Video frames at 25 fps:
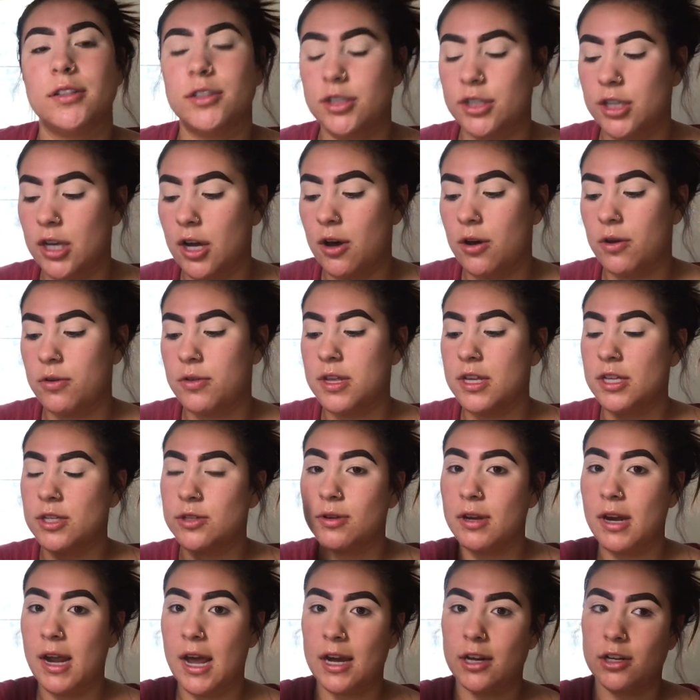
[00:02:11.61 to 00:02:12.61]
So this
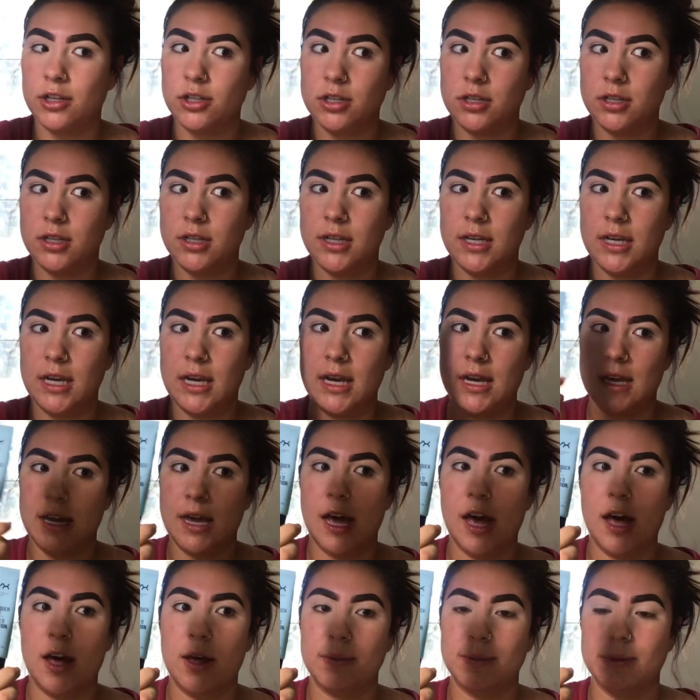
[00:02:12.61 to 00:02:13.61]
one actually
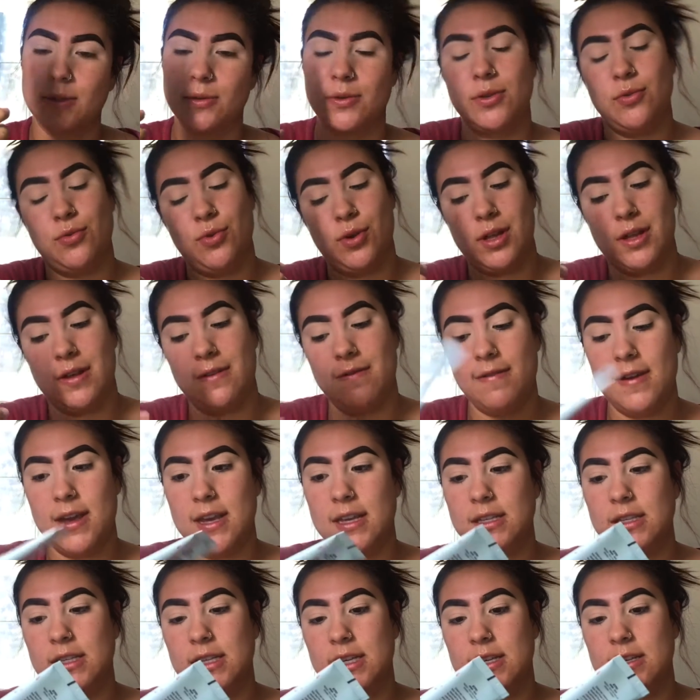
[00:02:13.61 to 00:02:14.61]
helps with oily
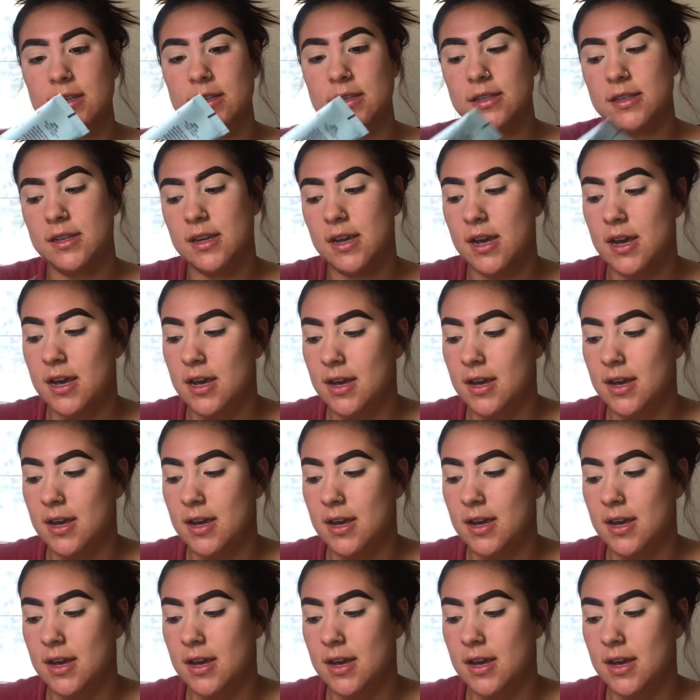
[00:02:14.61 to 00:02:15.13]
faces.